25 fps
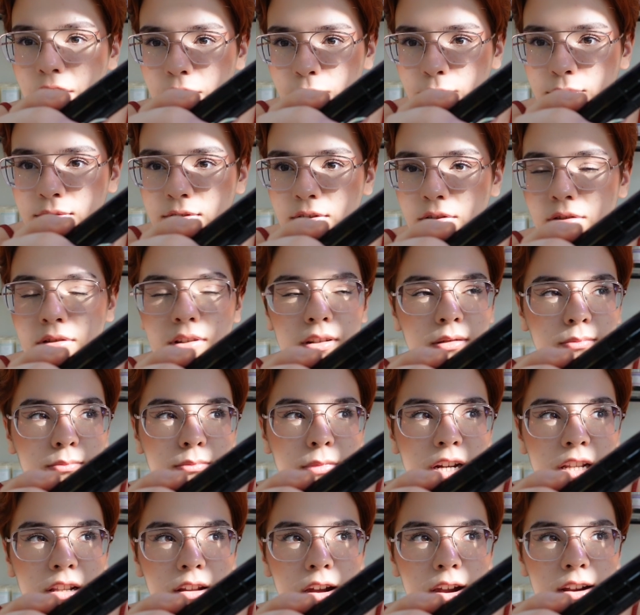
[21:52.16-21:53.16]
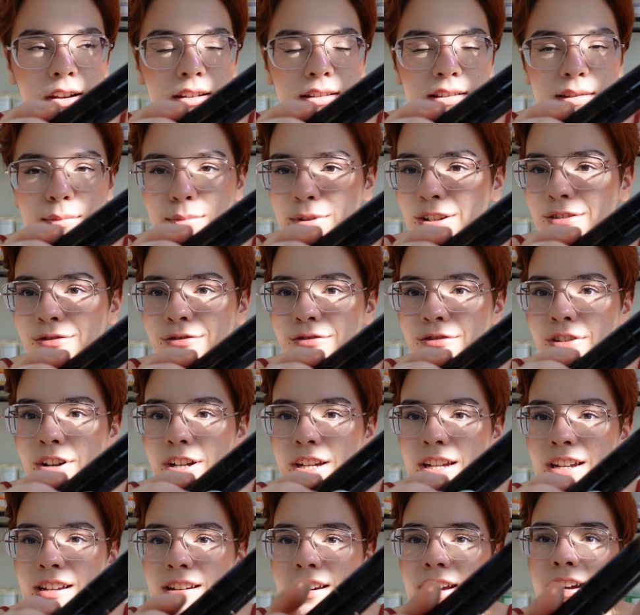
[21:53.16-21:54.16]
and also my lighting's a bit
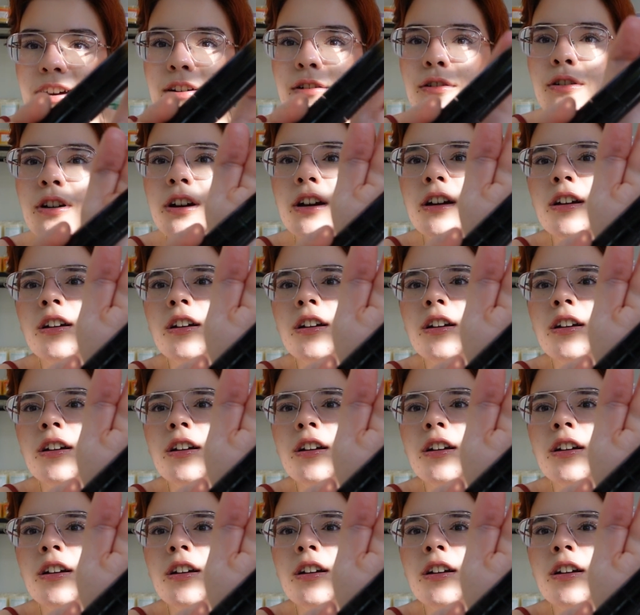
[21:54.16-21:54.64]
fucky now.